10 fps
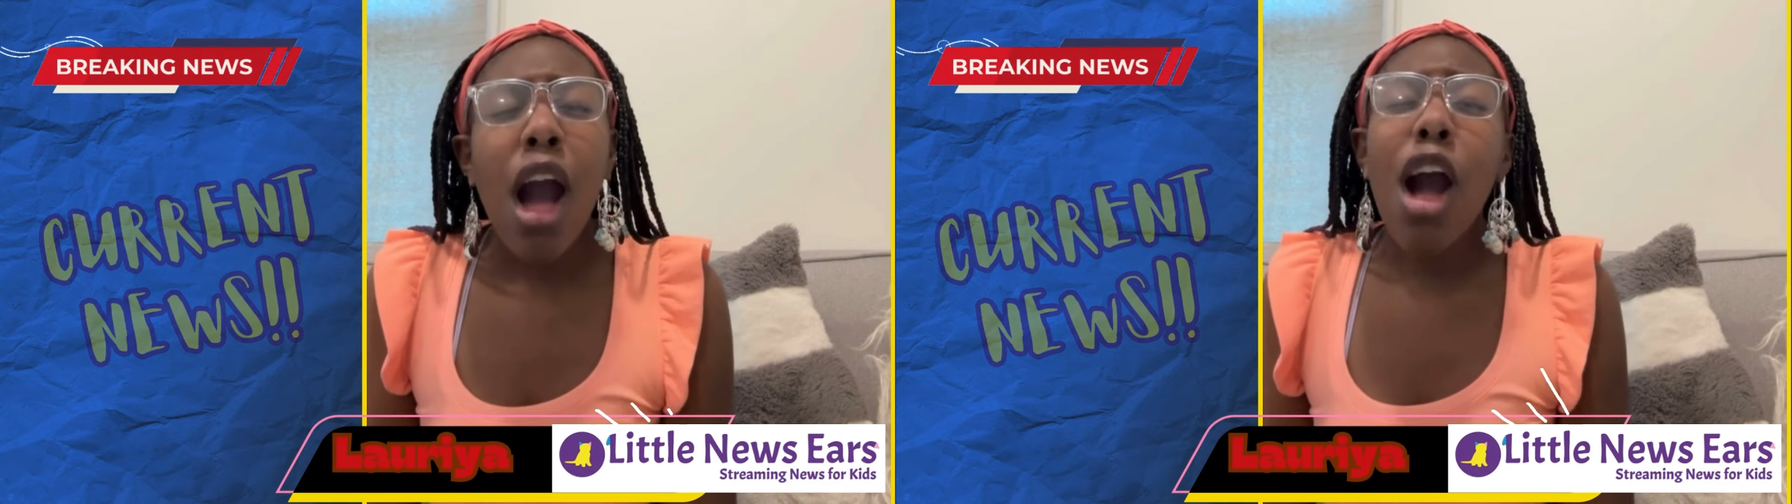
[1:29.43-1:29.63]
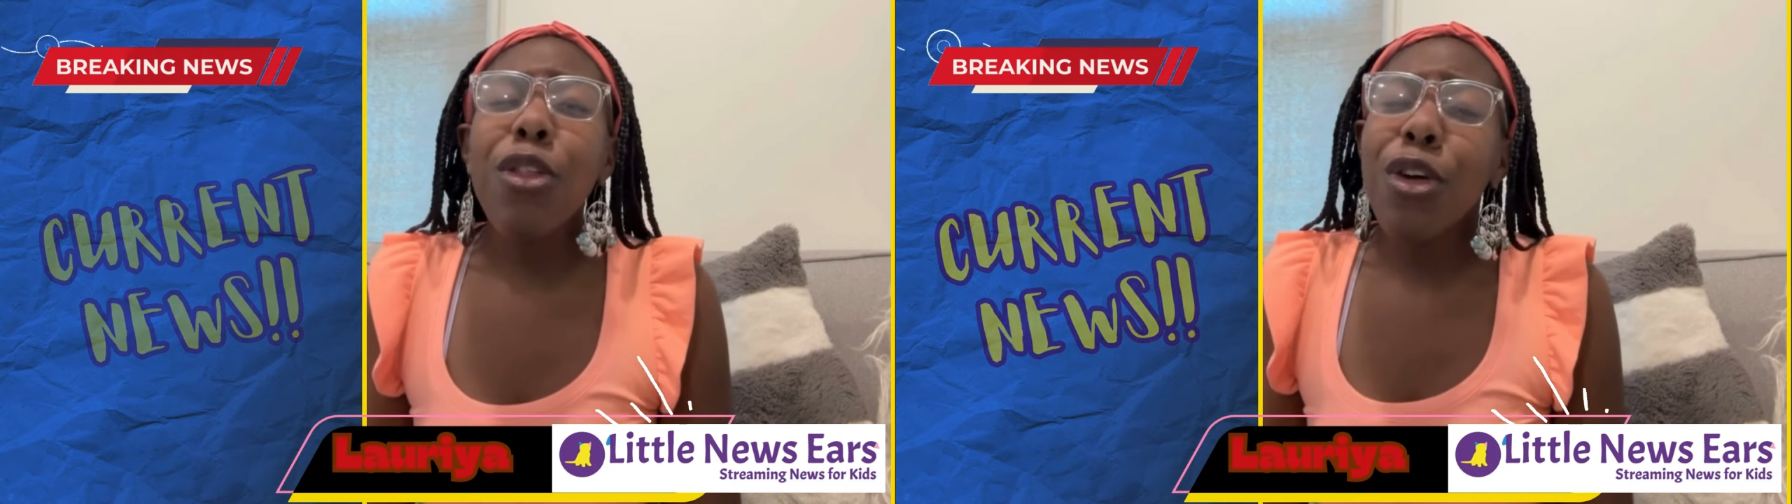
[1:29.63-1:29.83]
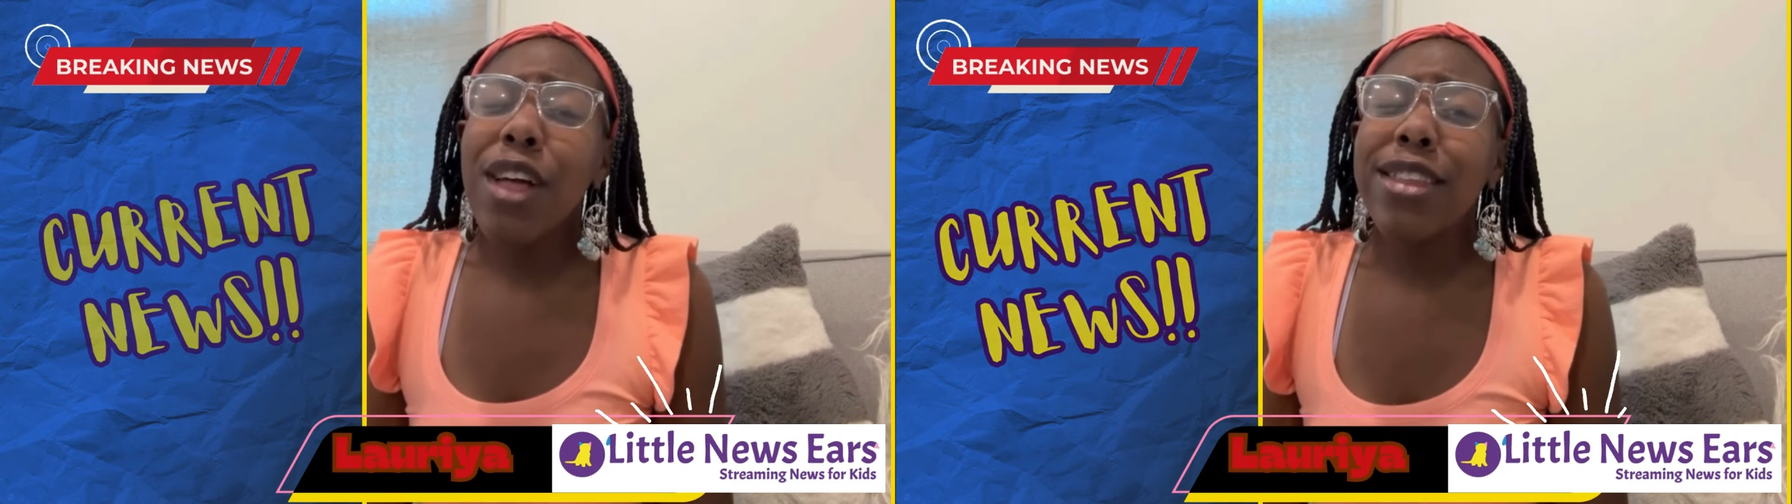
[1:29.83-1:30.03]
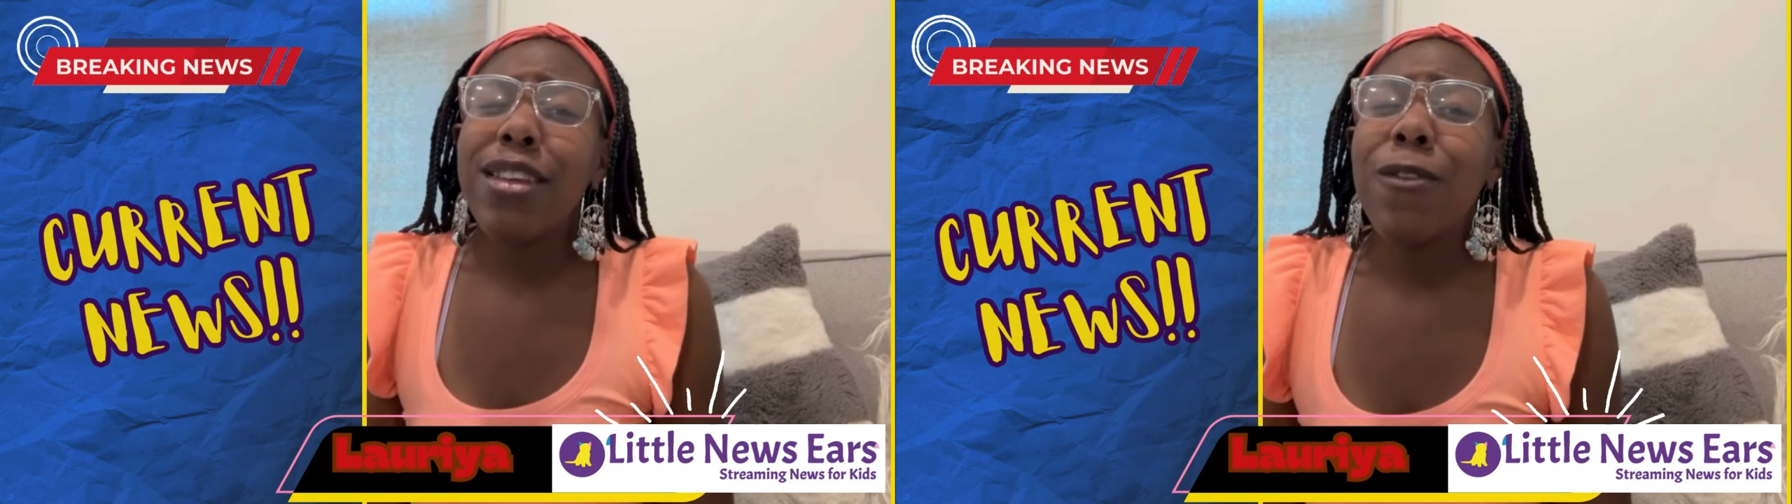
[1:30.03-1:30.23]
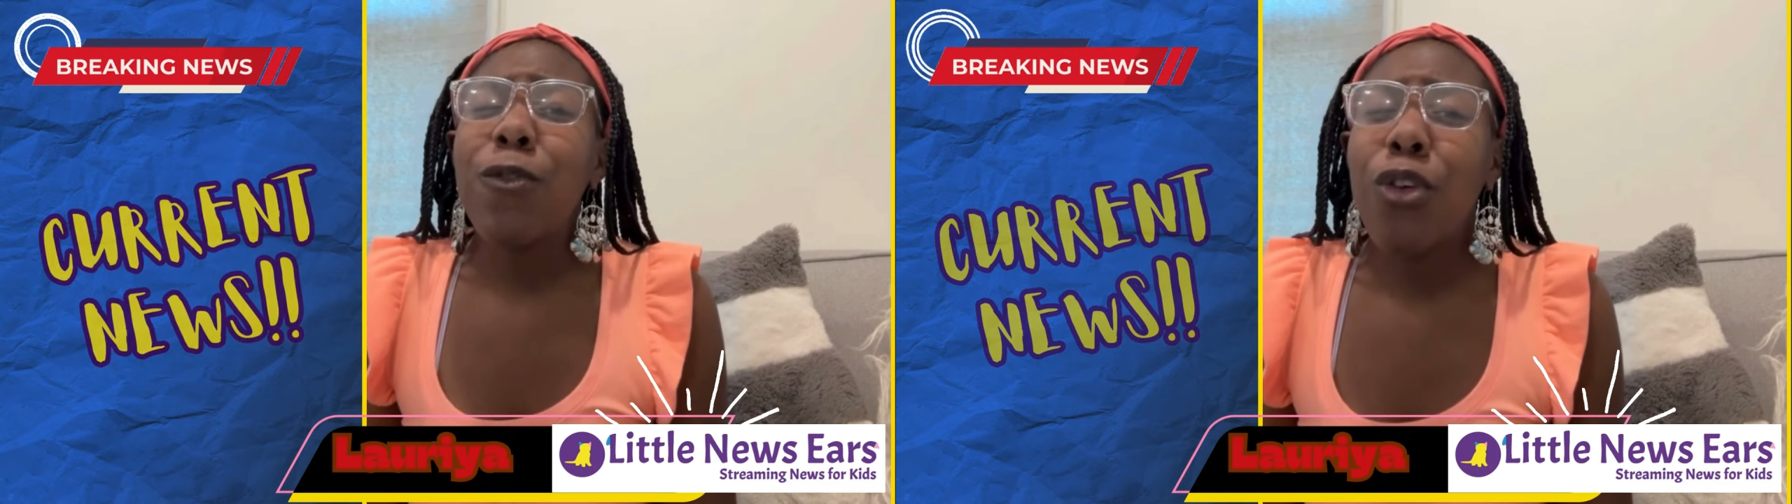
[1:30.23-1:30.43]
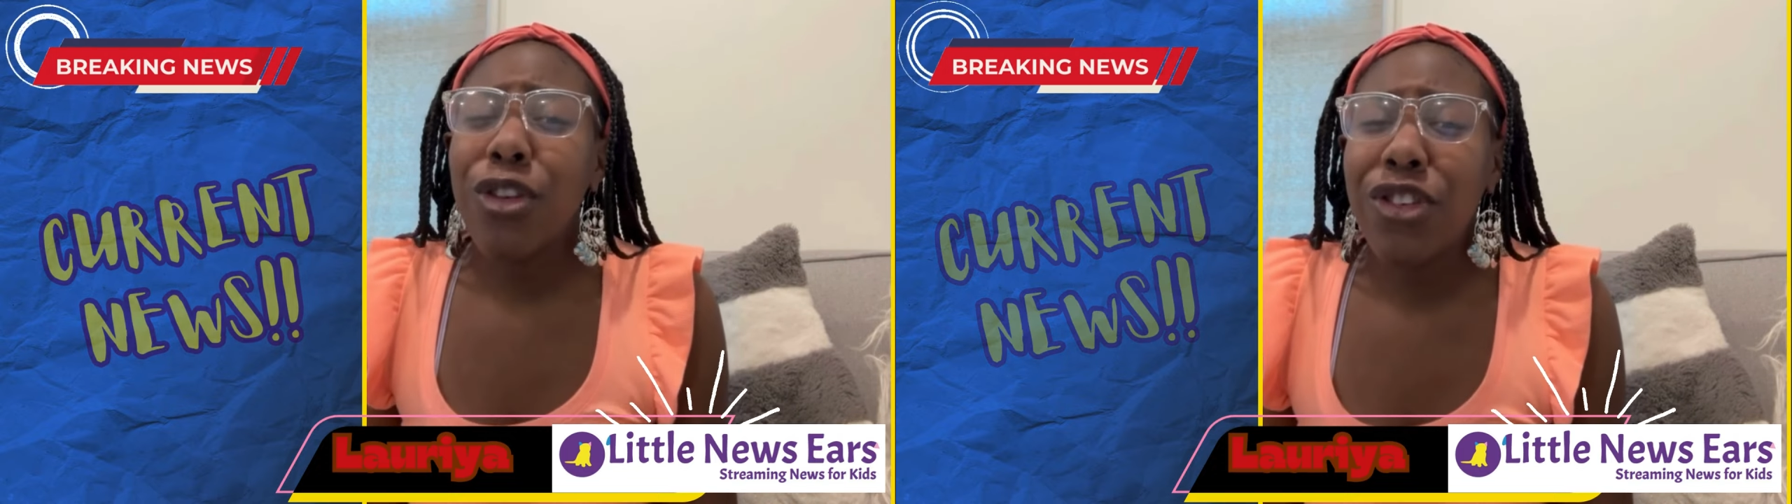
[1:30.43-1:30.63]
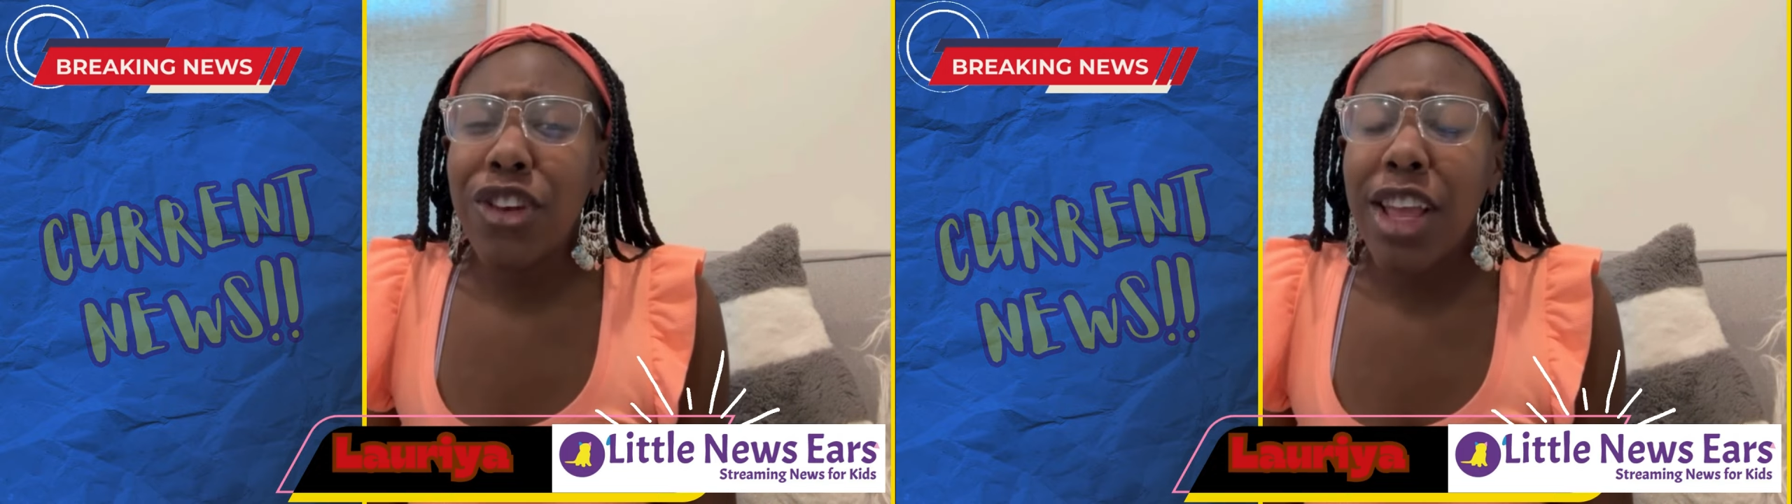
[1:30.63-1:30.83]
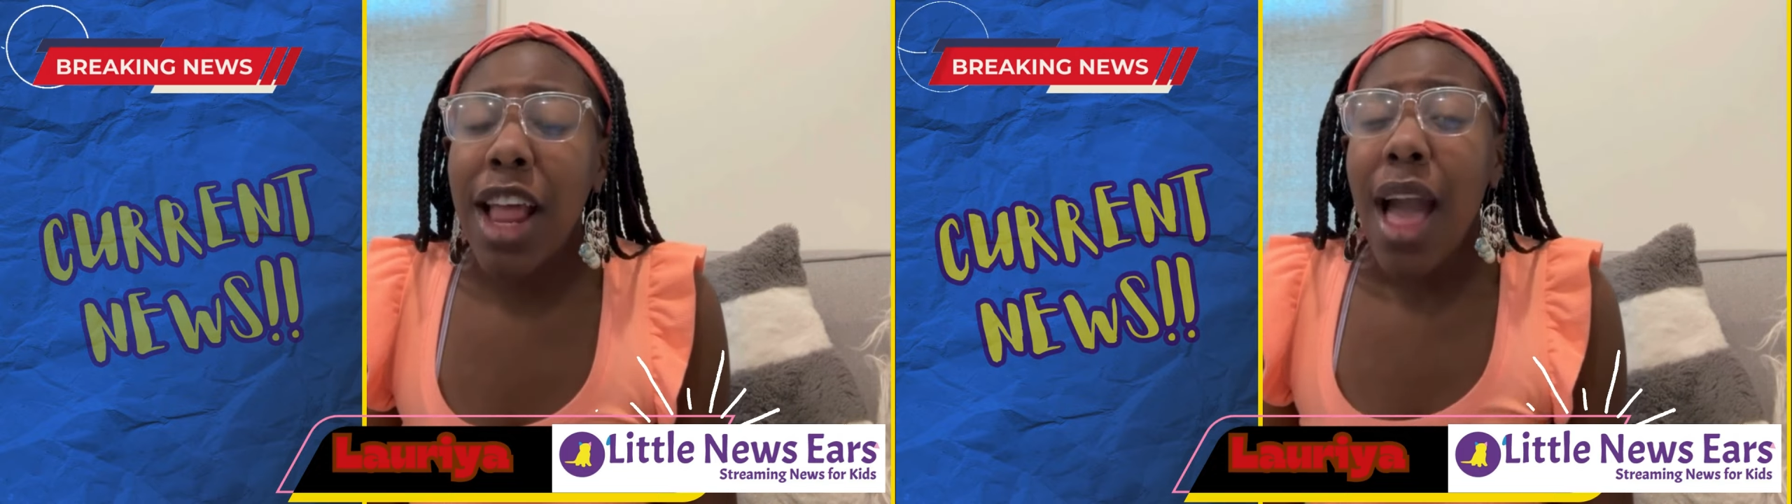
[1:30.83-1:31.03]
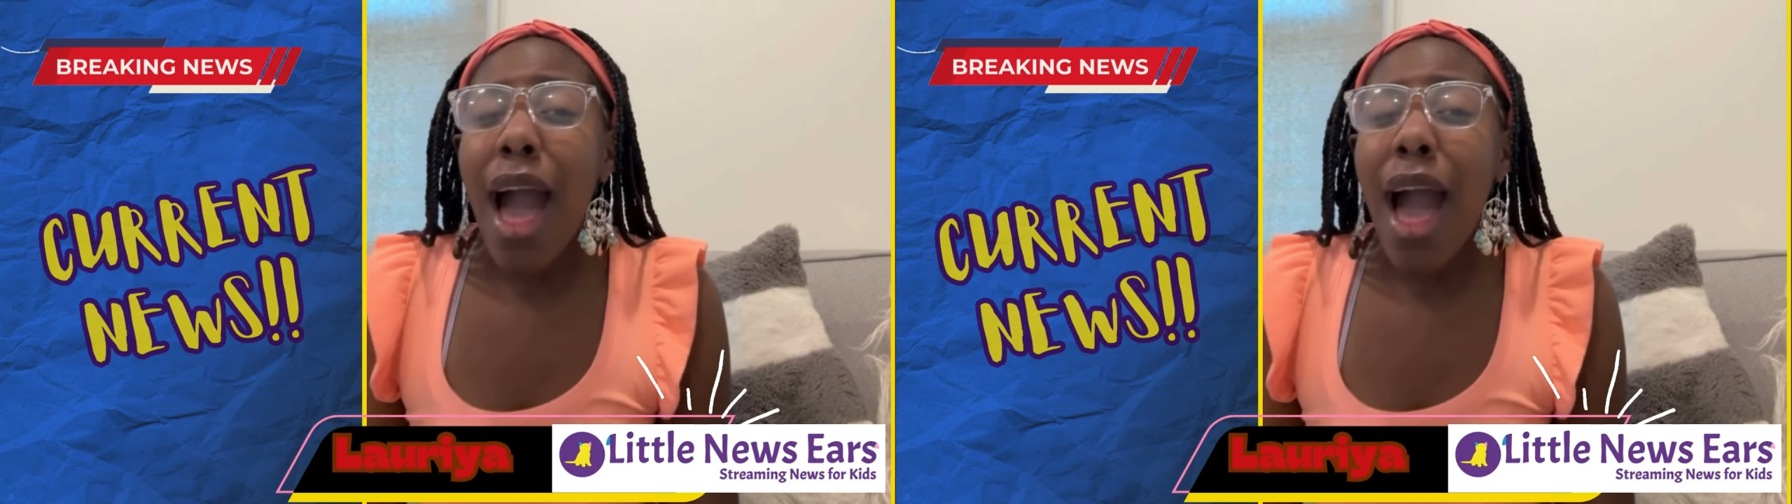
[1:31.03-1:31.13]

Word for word: Although that's unfortunate,